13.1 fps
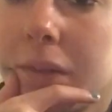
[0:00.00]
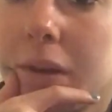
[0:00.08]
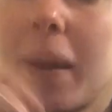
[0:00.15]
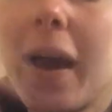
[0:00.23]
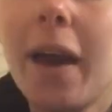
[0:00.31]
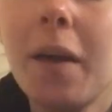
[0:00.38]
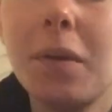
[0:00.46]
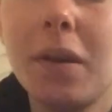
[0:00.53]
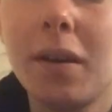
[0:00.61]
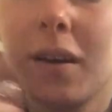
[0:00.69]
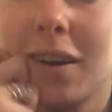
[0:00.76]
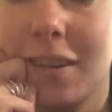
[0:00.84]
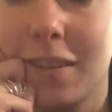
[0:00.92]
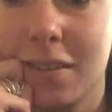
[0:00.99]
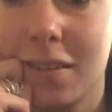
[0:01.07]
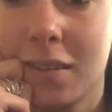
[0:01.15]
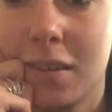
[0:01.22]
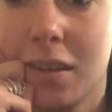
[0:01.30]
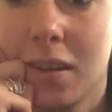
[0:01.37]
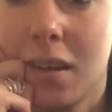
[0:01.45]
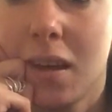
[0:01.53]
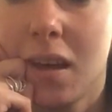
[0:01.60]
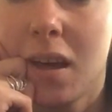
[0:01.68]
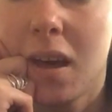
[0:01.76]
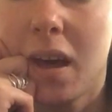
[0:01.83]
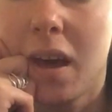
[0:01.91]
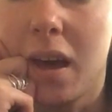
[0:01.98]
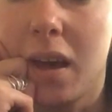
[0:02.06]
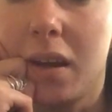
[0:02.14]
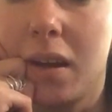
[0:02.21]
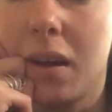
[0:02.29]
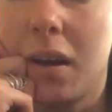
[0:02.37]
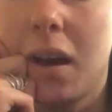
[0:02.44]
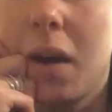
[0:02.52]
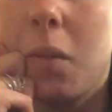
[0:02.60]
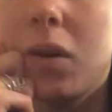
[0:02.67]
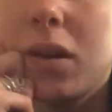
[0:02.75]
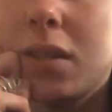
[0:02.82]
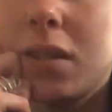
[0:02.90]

I'm happy, guys and I wanted